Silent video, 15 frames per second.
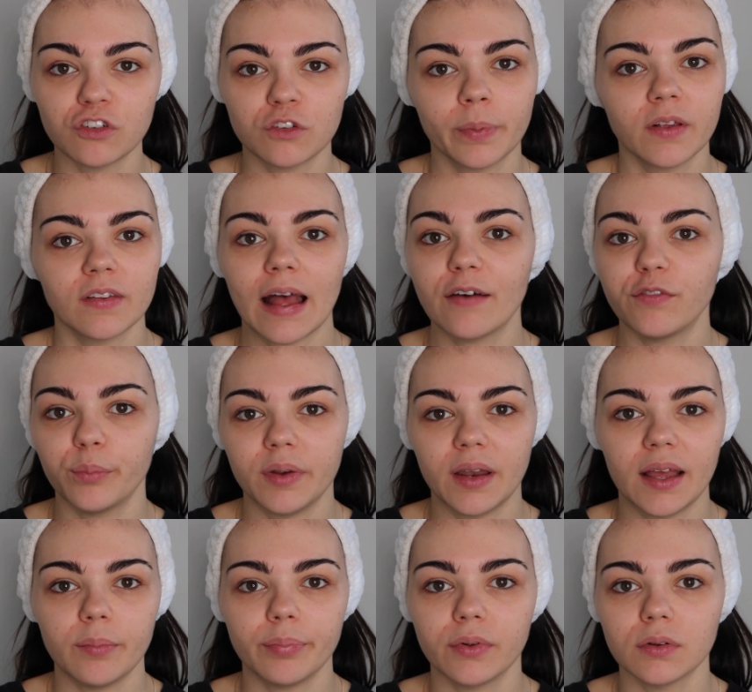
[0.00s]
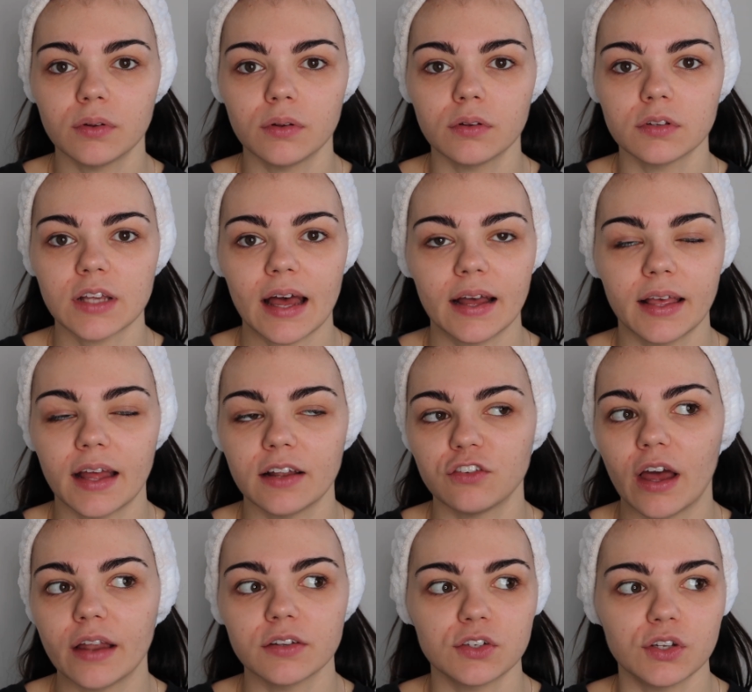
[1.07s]
just because I haven't been able to get a
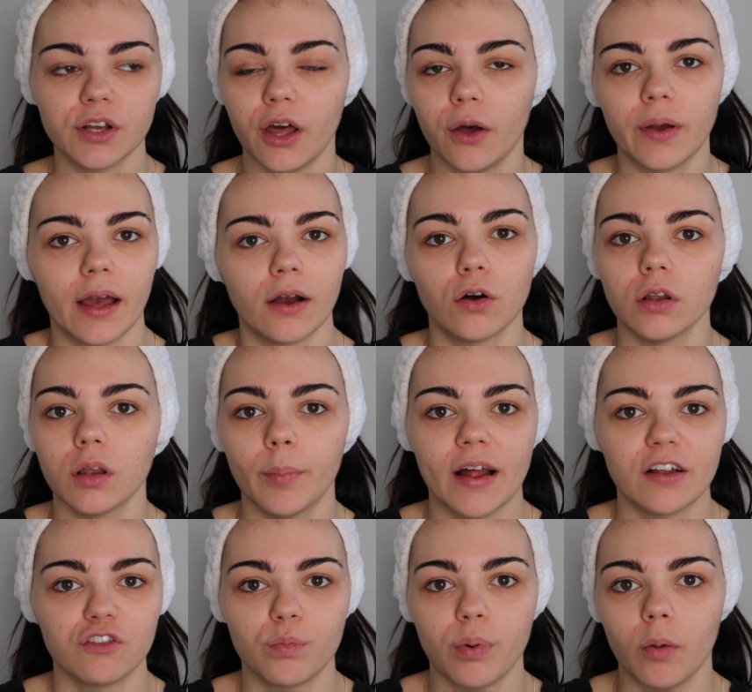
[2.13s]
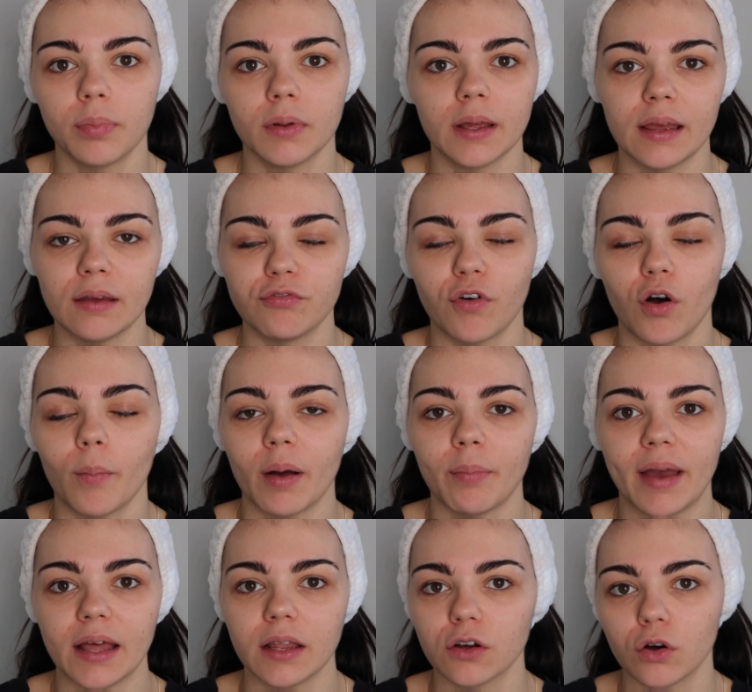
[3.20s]
chance and go get colour matched properly for my
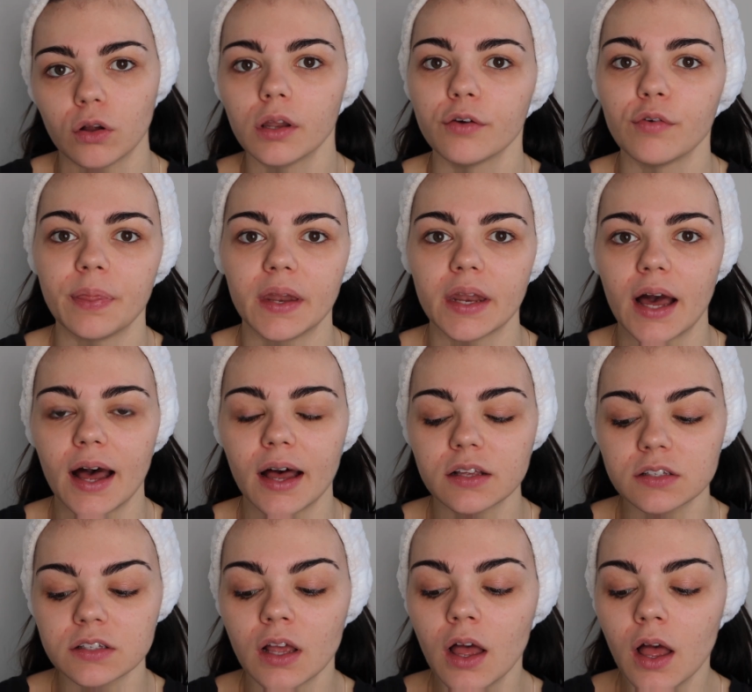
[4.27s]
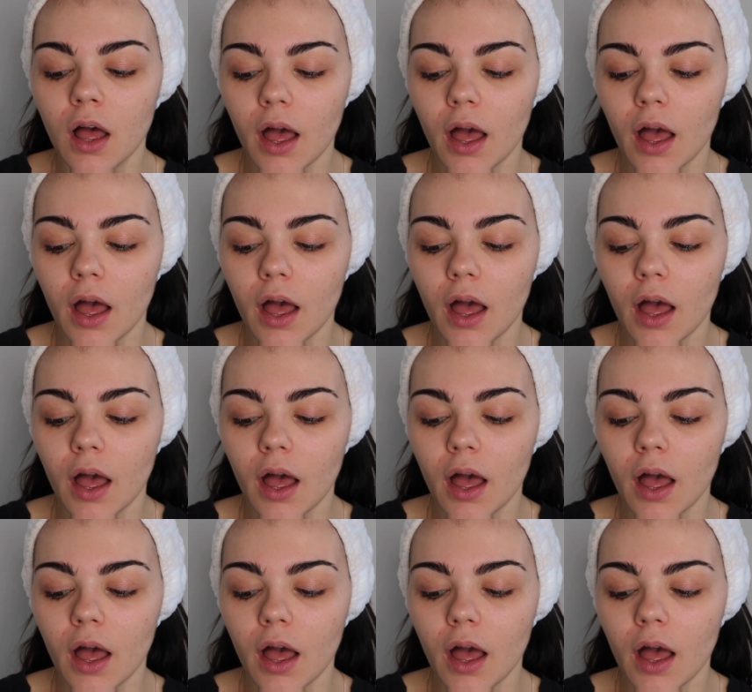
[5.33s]
paler colour in the Nars.